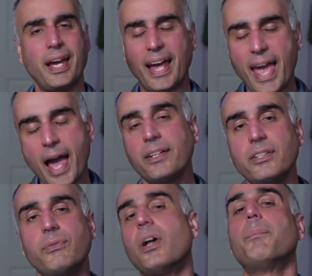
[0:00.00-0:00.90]
and I had to
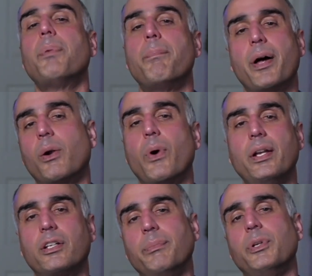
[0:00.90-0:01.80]
develop a better way
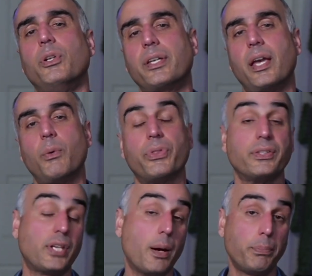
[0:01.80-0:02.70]
to communicate with a
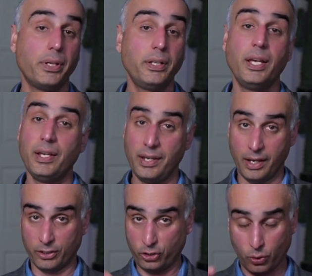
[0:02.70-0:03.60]
template
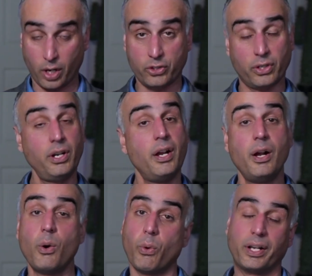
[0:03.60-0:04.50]
and a structure
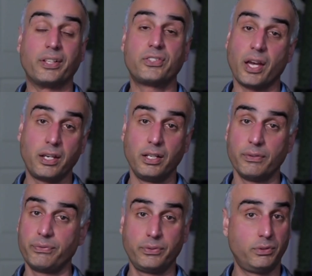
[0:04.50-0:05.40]
where an
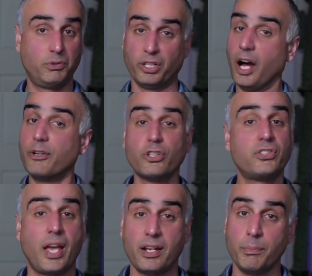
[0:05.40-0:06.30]
executive could
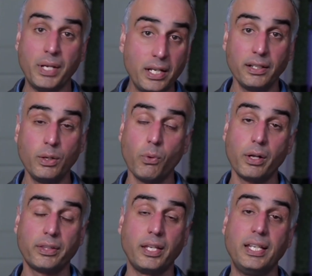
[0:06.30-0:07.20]
understand immediately
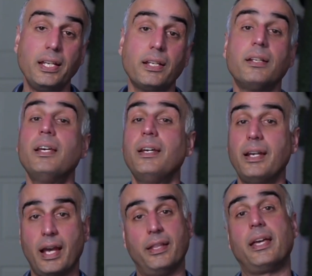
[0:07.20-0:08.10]
what they needed
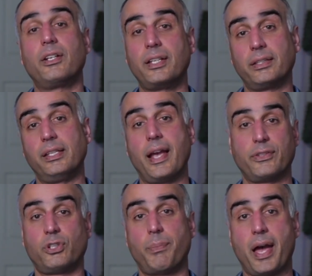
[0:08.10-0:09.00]
and they could get the
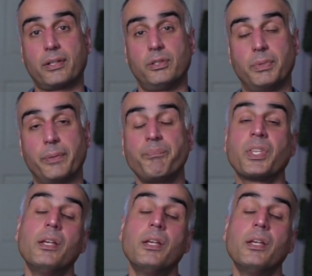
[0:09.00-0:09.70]
answer back to me.